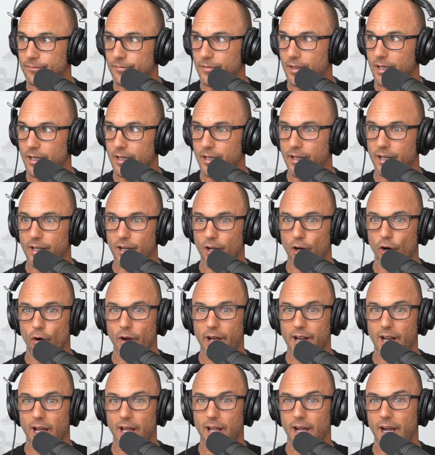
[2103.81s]
Yeah. You know,
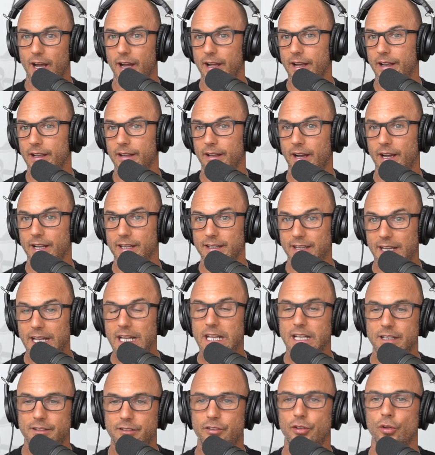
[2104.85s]
and I, I, I
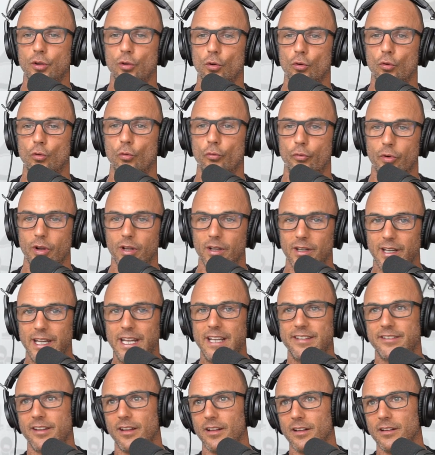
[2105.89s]
needed to
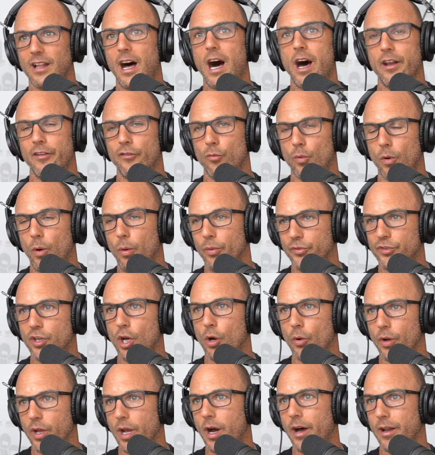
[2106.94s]
release a lot of what was
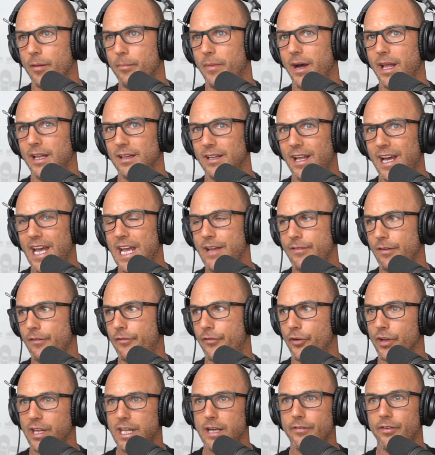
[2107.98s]
going on in my life and
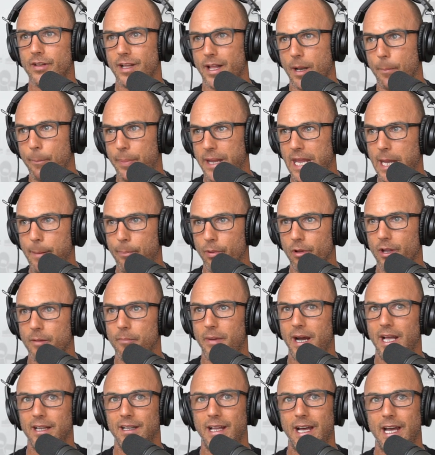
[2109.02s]
forgive a lot of people in
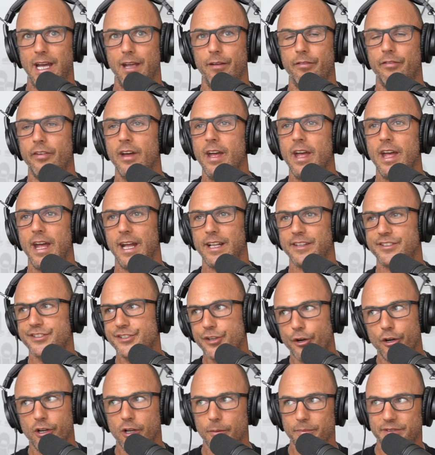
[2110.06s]
my life and
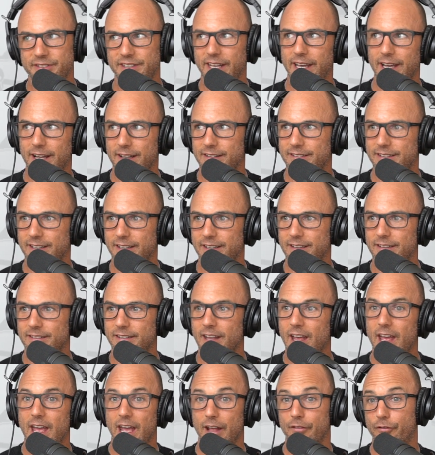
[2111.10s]

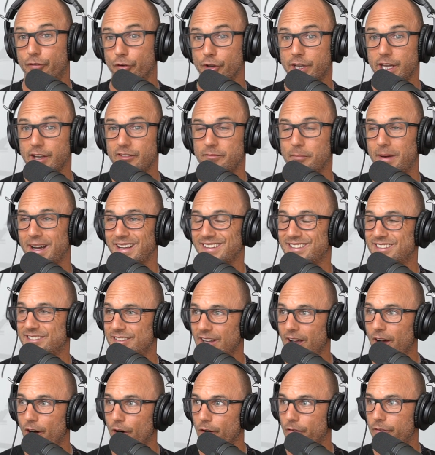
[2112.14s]
circumstances and forgive
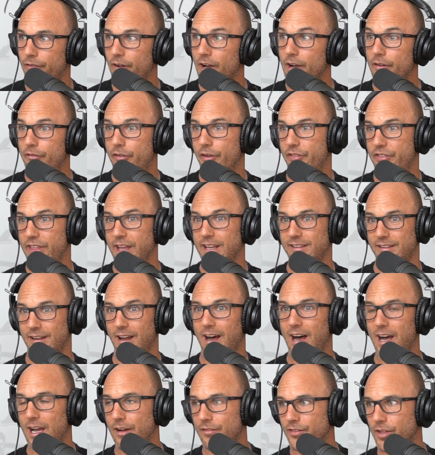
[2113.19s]
myself for things that
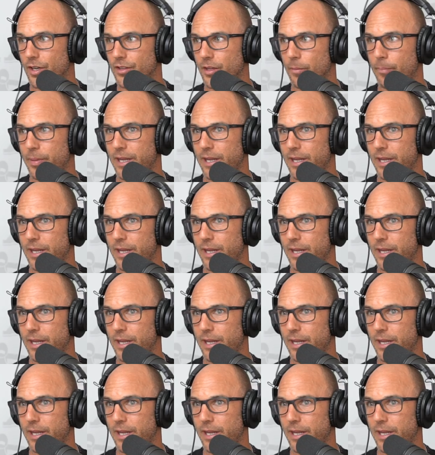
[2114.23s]
I've done to